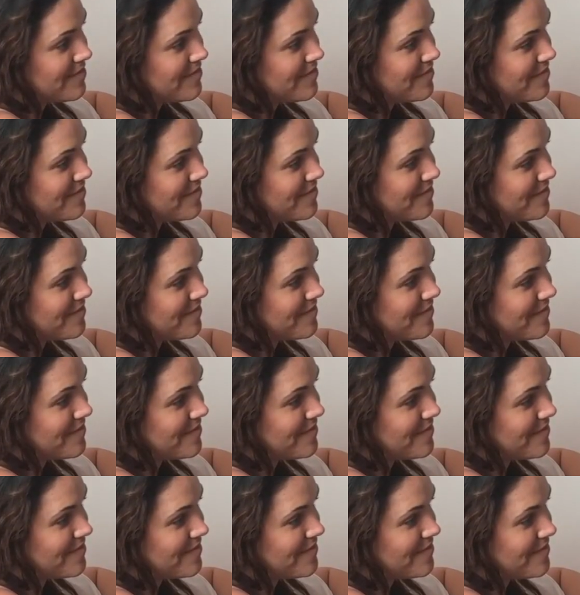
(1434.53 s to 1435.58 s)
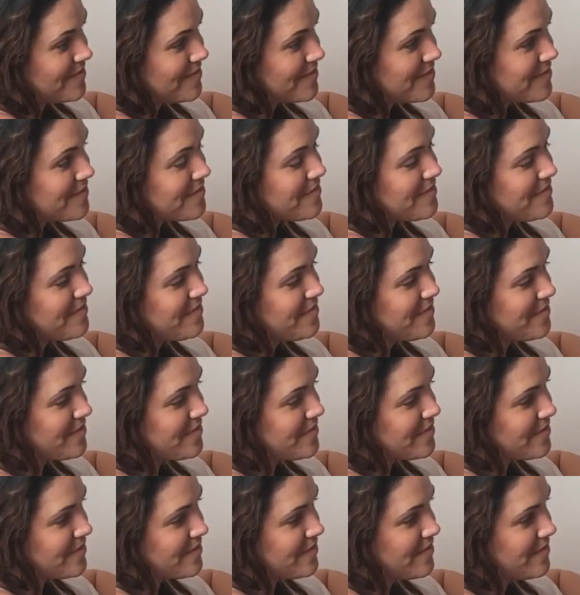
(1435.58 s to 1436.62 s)

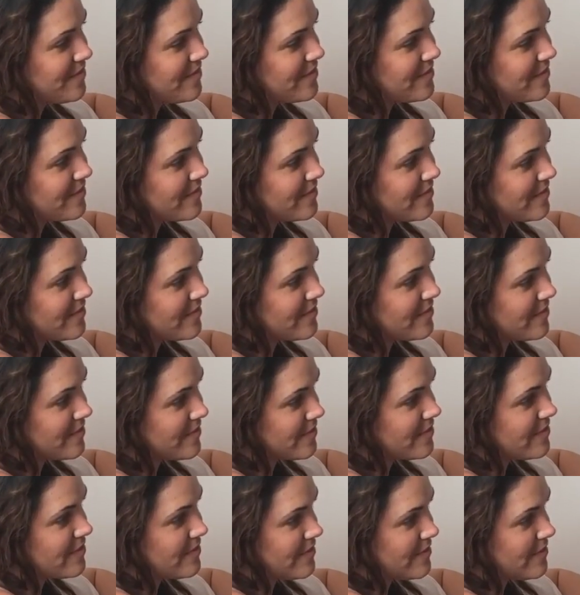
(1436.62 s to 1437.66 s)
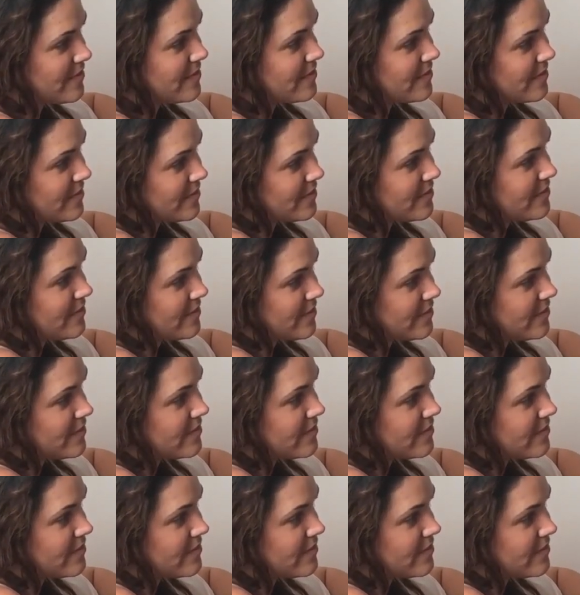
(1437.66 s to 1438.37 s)
No words are spoken by the person on screen.